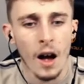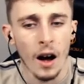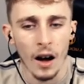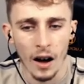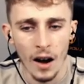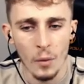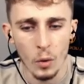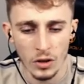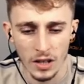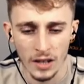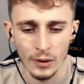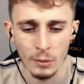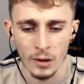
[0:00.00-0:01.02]
I watched
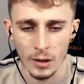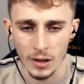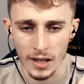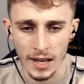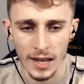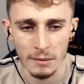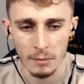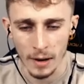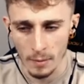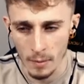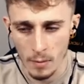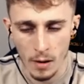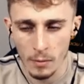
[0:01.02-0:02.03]
this film when I was a kid,
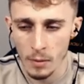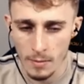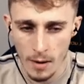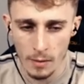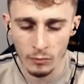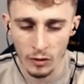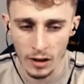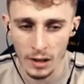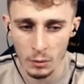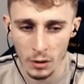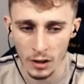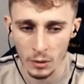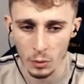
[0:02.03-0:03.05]
man. My mum really
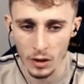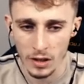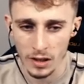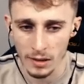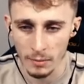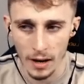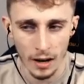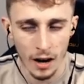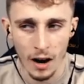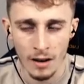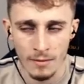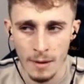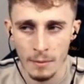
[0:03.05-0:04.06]
wanted to watch it, but I
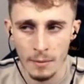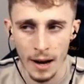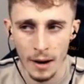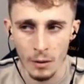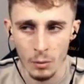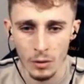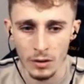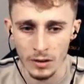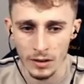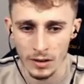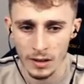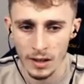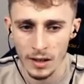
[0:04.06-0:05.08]
can't remember how it
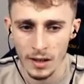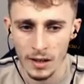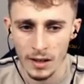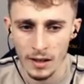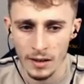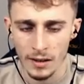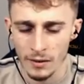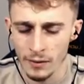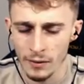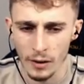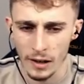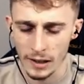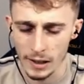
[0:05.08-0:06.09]
was
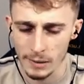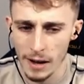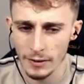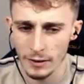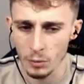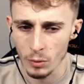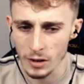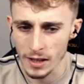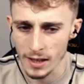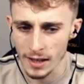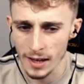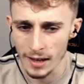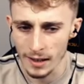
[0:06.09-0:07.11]
fully, so I might have to watch it
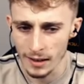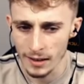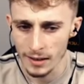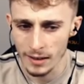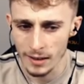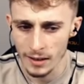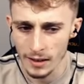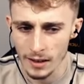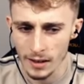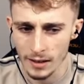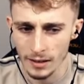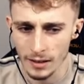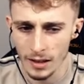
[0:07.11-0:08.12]
again.
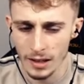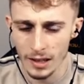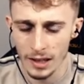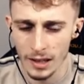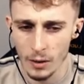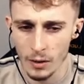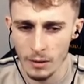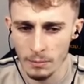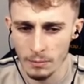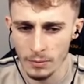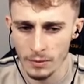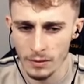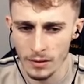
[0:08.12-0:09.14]
Doesn't it like go on
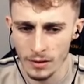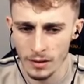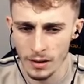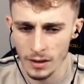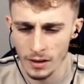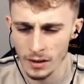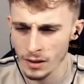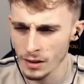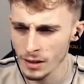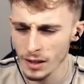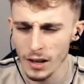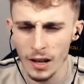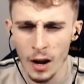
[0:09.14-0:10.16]
a... Is
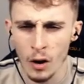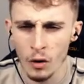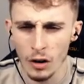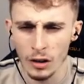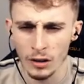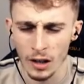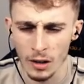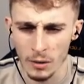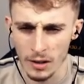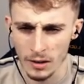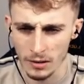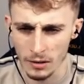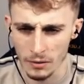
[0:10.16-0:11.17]
there like a crocodile in
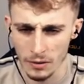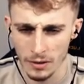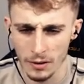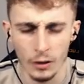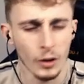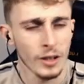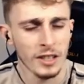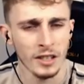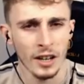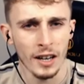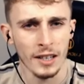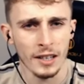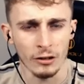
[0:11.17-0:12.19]
it or something? Oh no, there's a
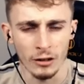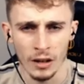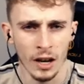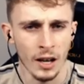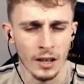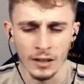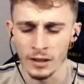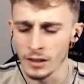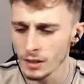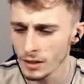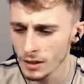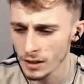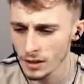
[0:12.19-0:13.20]
tiger or a lion.
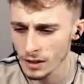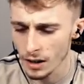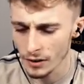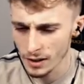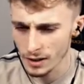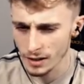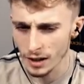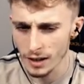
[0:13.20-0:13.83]
I think it's a tiger.